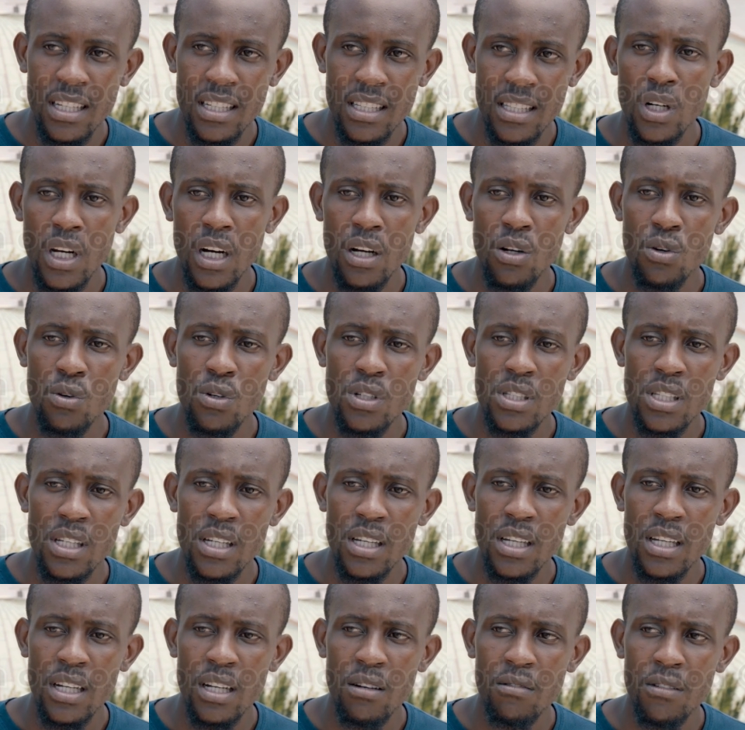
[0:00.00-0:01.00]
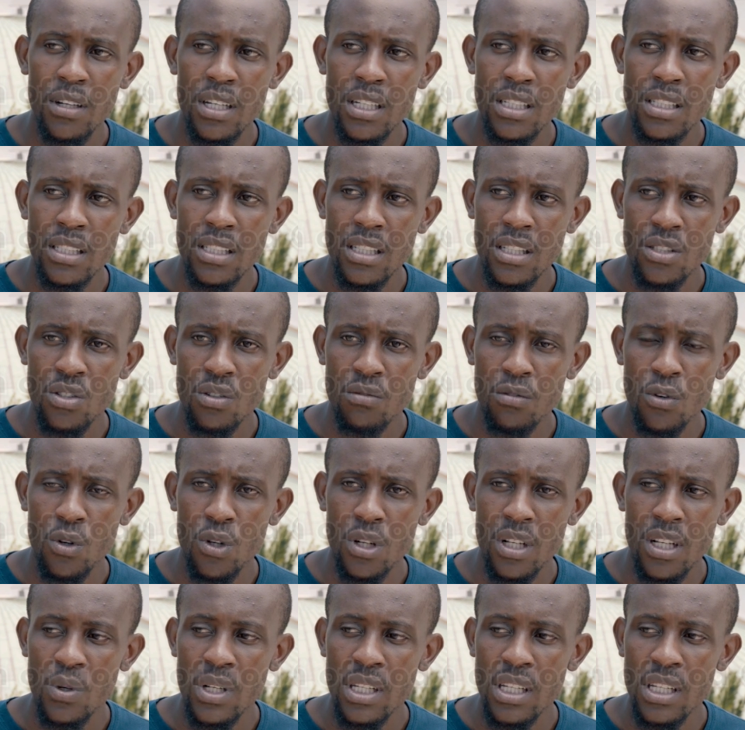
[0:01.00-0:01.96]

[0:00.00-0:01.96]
Ngiqala ukuze Revelation Church of God